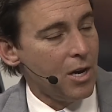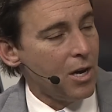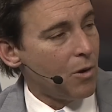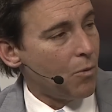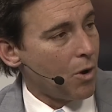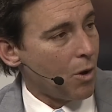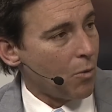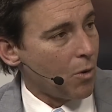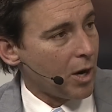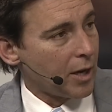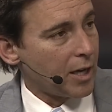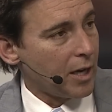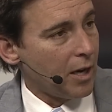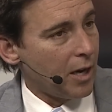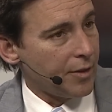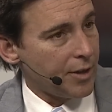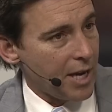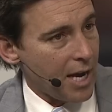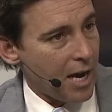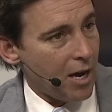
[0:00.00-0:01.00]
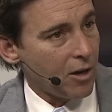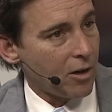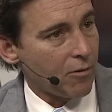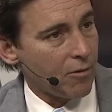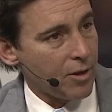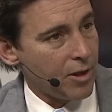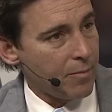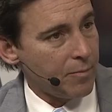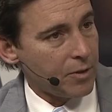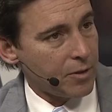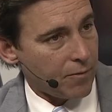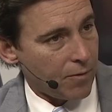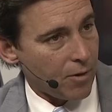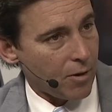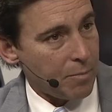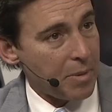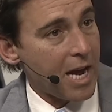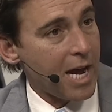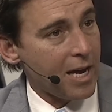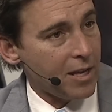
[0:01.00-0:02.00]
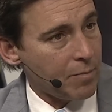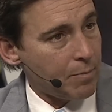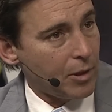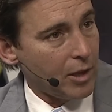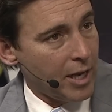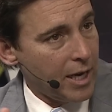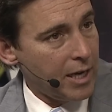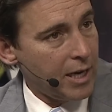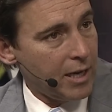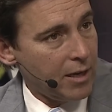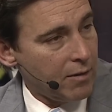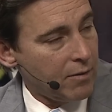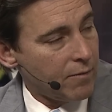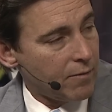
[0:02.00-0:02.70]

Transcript: We're working on the algorithms for path planning